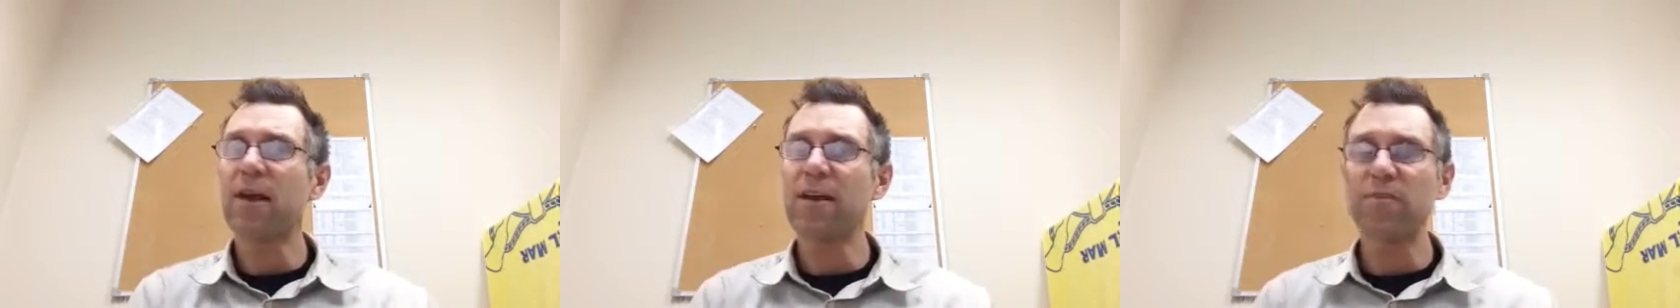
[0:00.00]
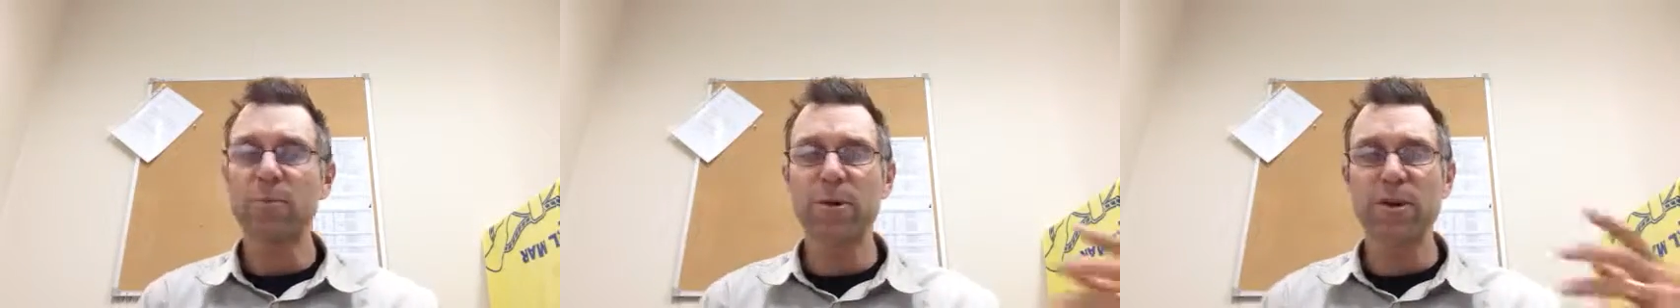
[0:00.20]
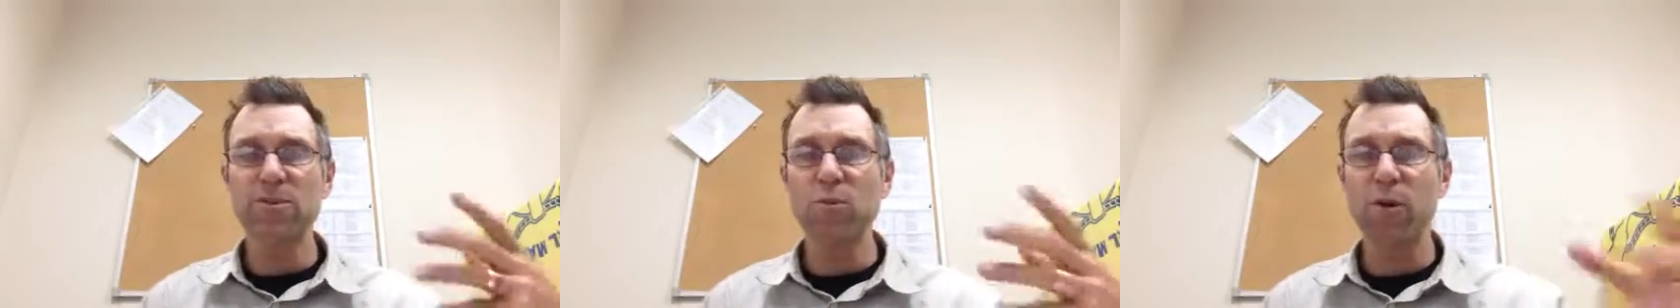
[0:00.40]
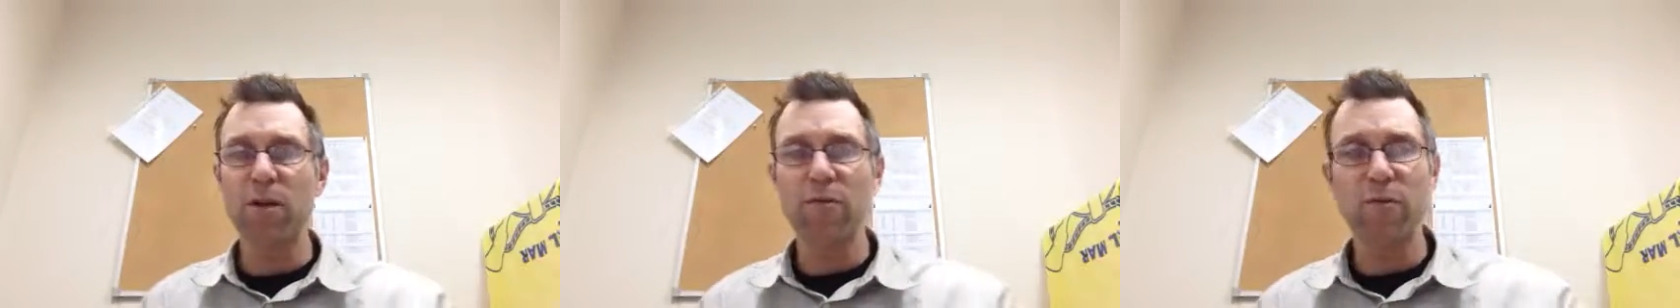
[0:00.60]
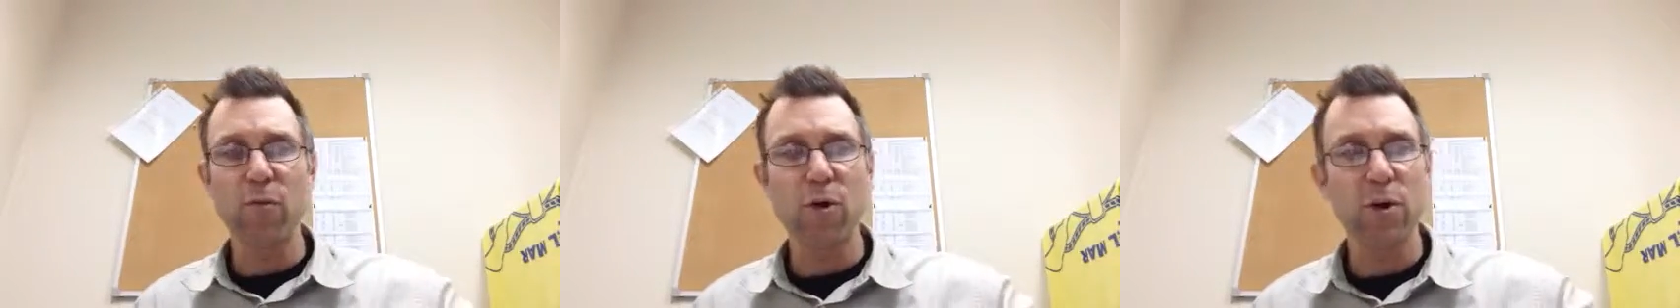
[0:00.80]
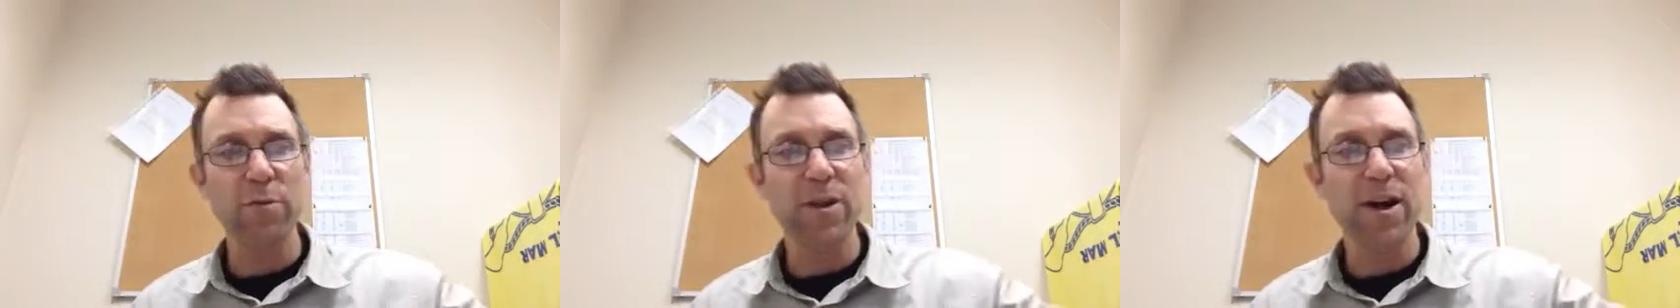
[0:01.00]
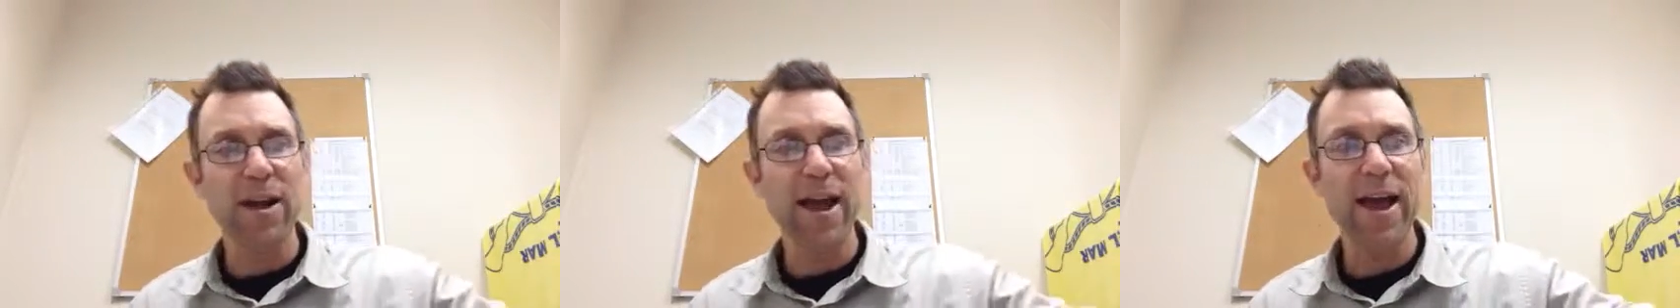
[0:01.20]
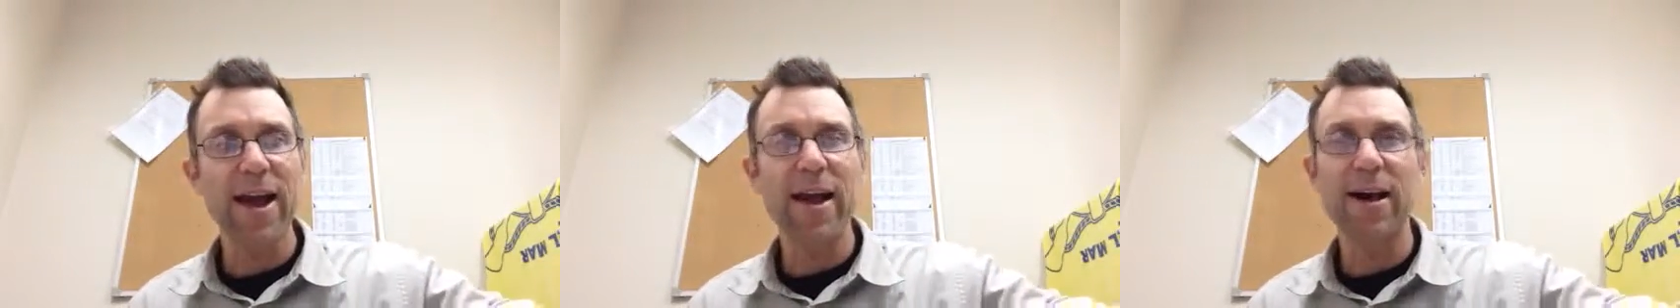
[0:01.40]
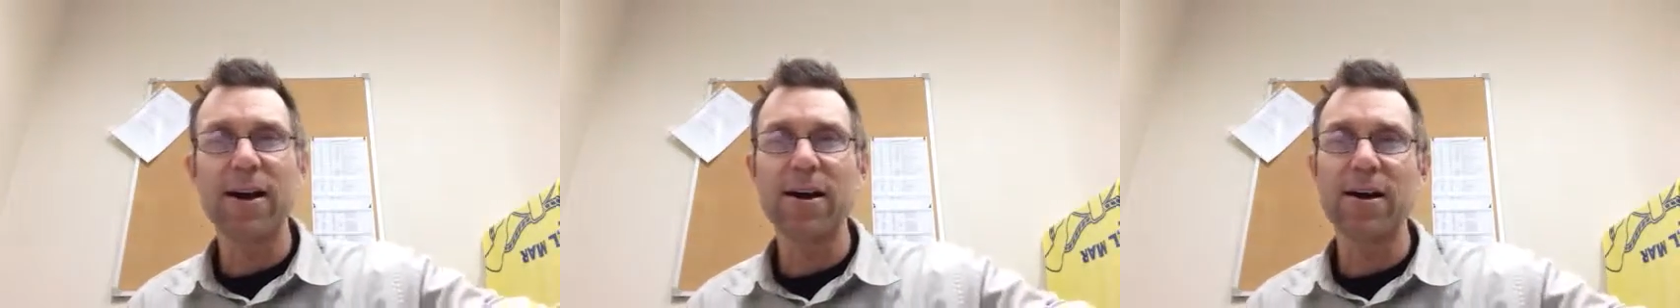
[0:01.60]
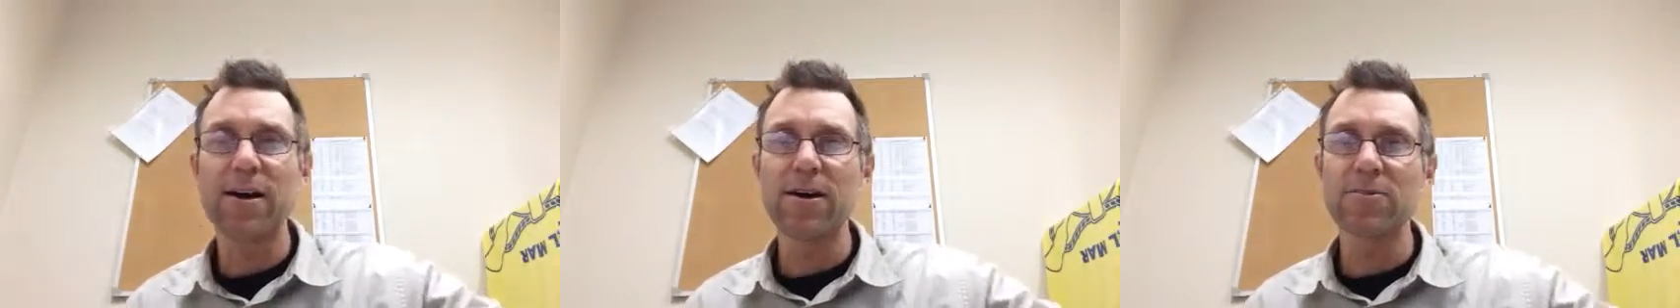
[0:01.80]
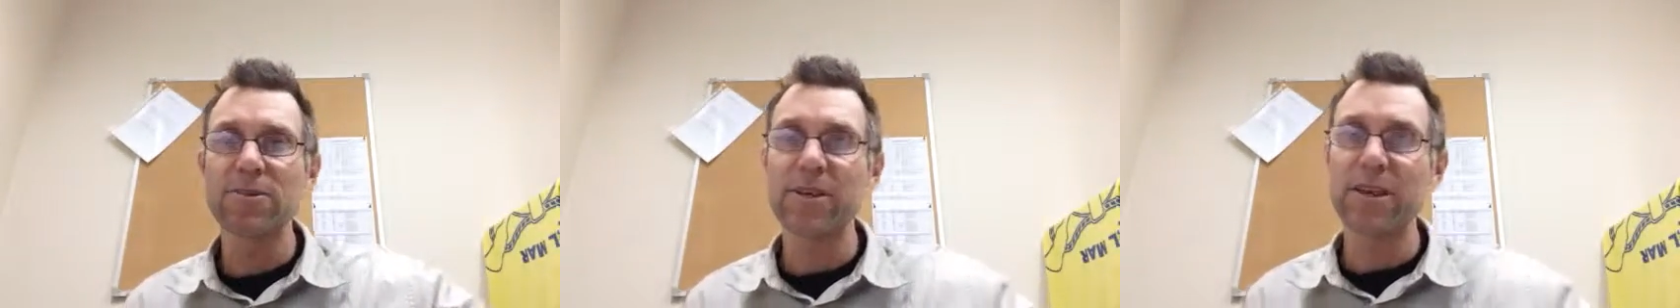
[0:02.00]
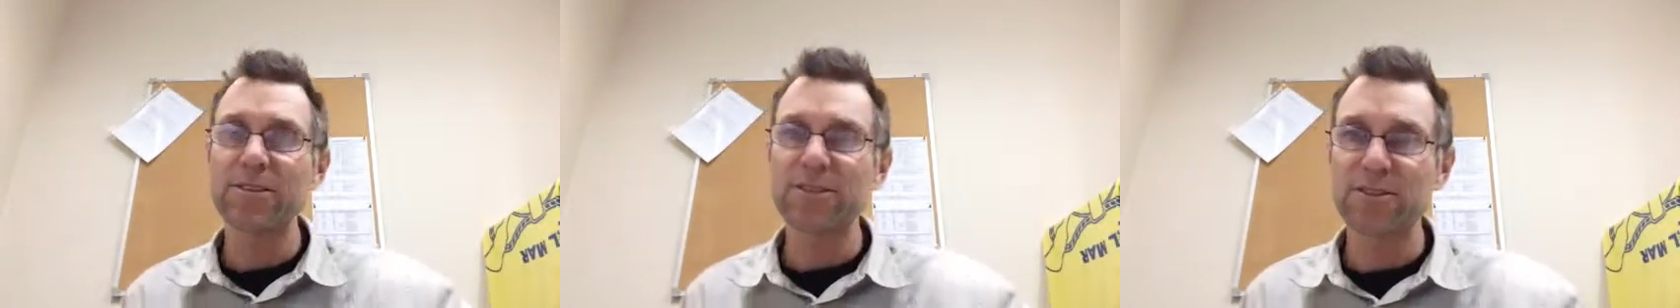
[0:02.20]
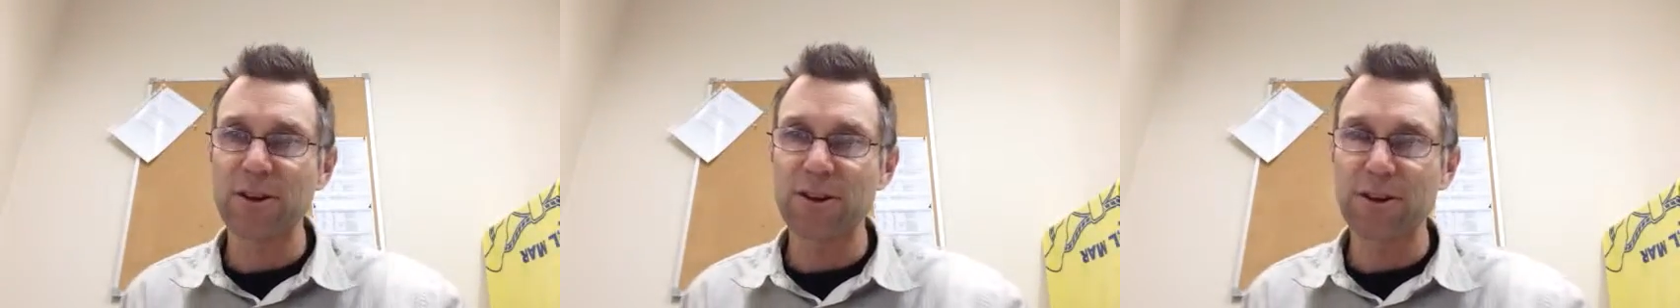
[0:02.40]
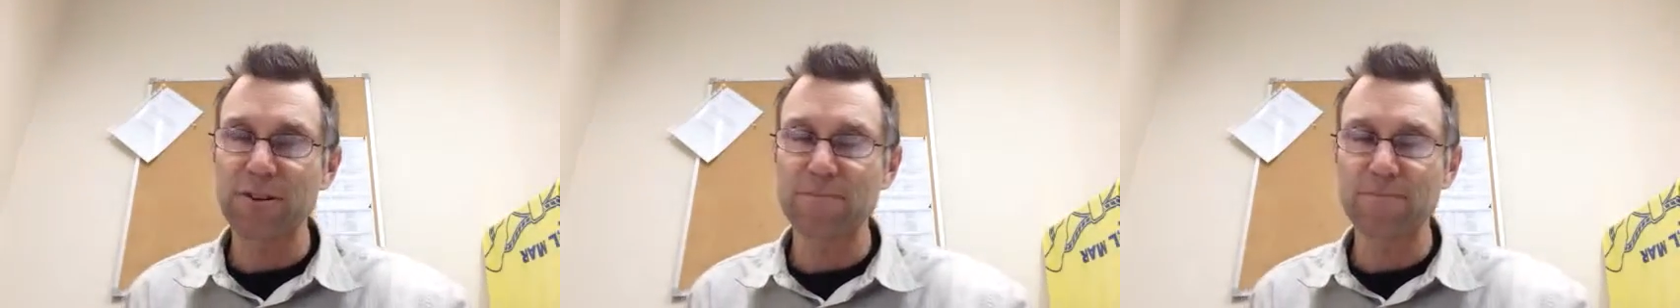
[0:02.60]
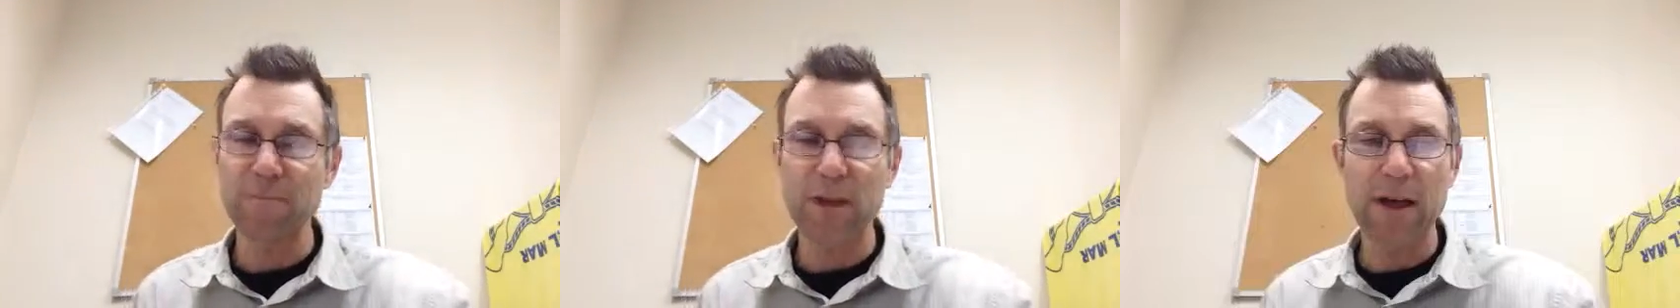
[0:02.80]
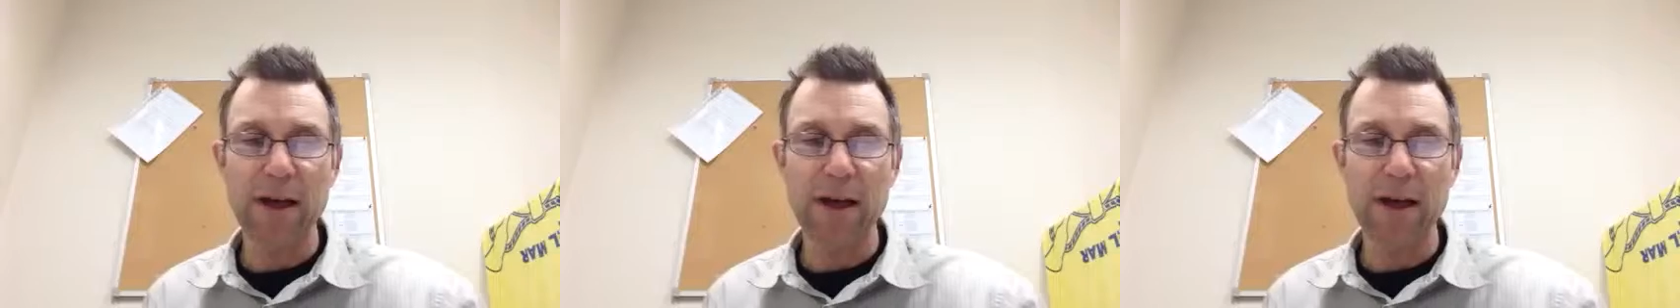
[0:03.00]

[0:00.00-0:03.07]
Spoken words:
everybody's well informed on how to get started.